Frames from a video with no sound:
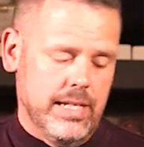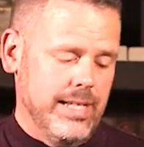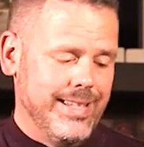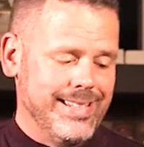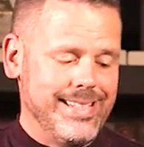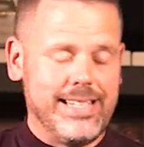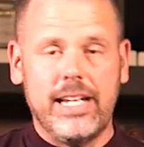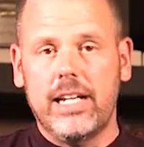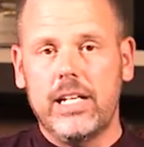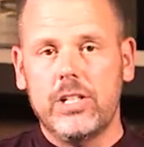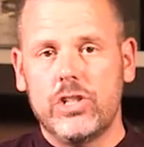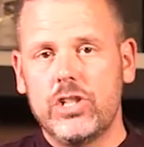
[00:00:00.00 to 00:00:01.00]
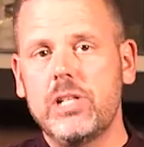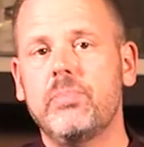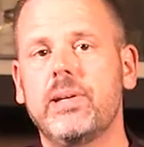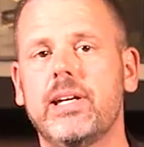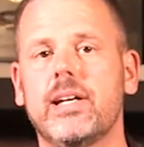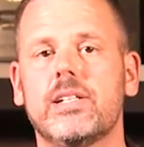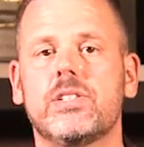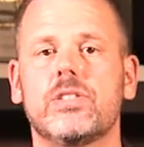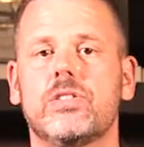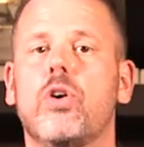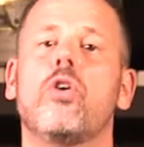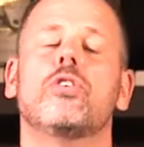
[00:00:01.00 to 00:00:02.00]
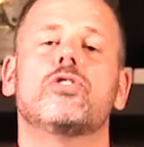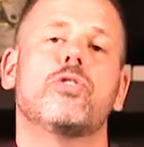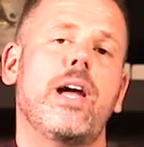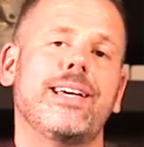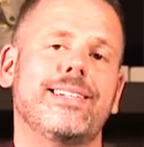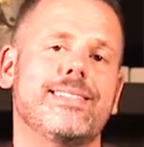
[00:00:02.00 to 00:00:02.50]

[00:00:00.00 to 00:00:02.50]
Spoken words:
This is a GPS dog tracking